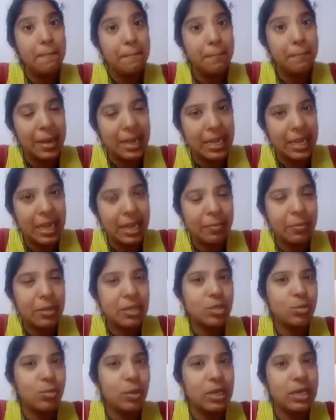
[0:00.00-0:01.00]
Pet
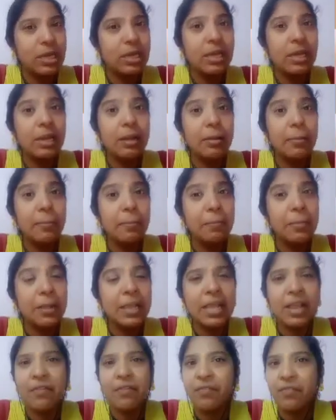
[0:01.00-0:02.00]
animals will
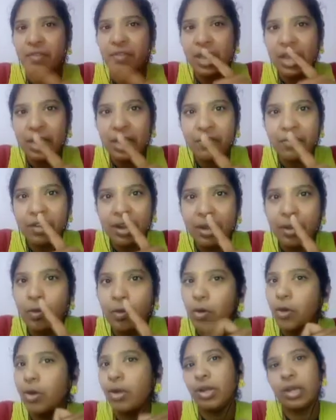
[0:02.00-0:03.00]
be a very
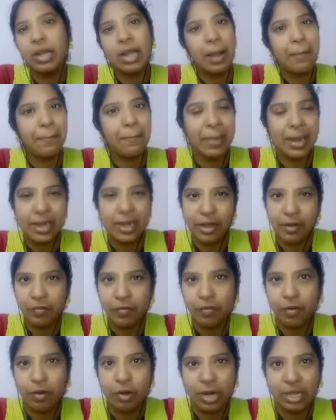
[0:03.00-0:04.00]
good companion
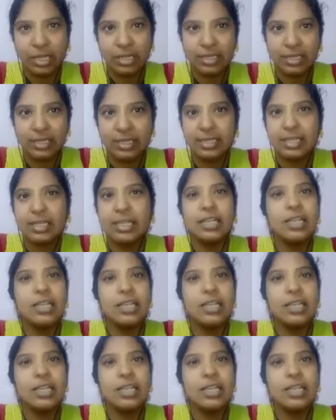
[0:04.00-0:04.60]
for us.